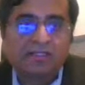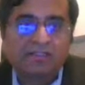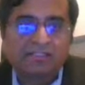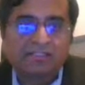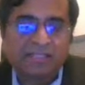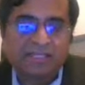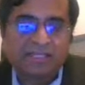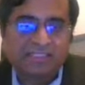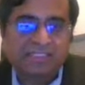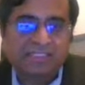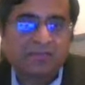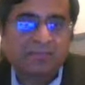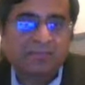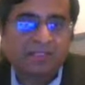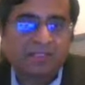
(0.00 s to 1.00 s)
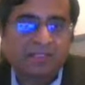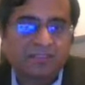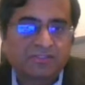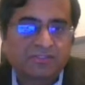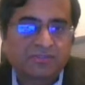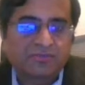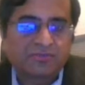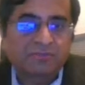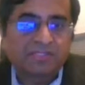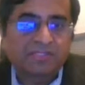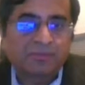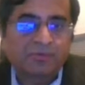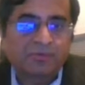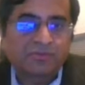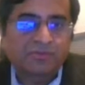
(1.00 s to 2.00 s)
the next step is to be
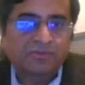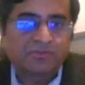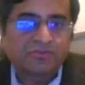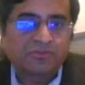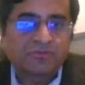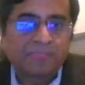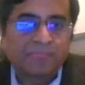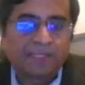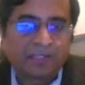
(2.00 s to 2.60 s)
able to